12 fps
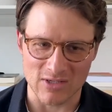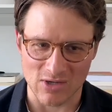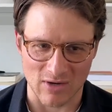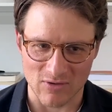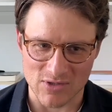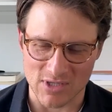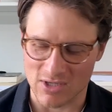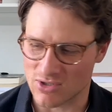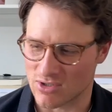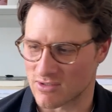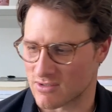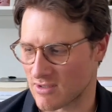
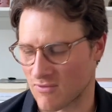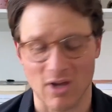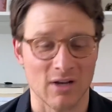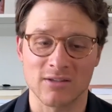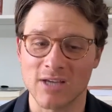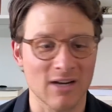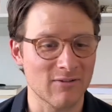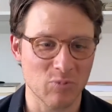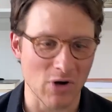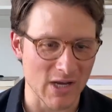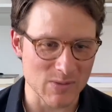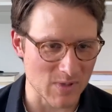conversations. I've got a ton of
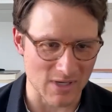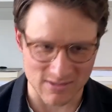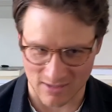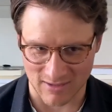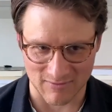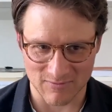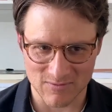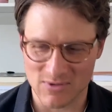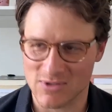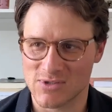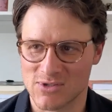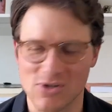prospects and I've
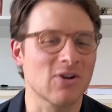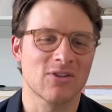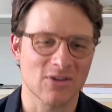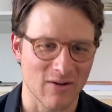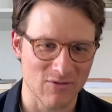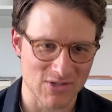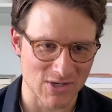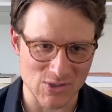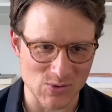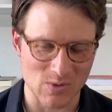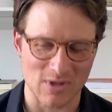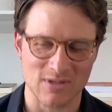started the
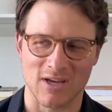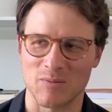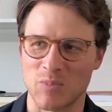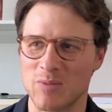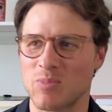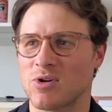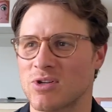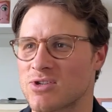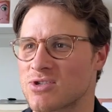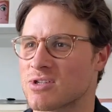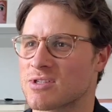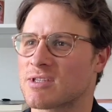conversations with a ton of people. It's
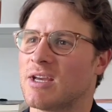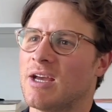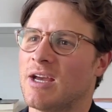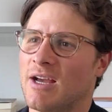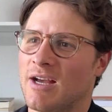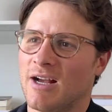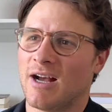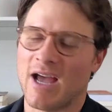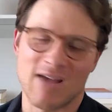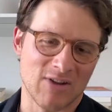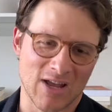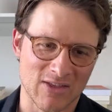just I
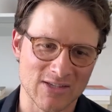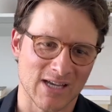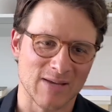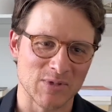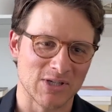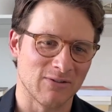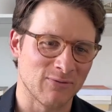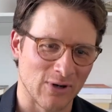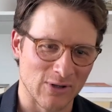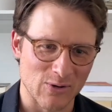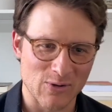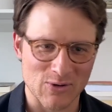haven't had the time to
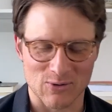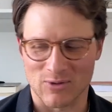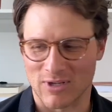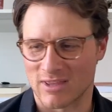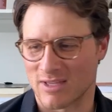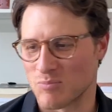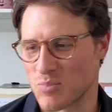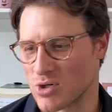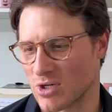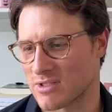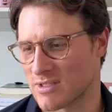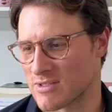follow through and get them
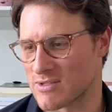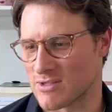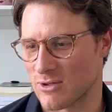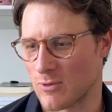booked. And so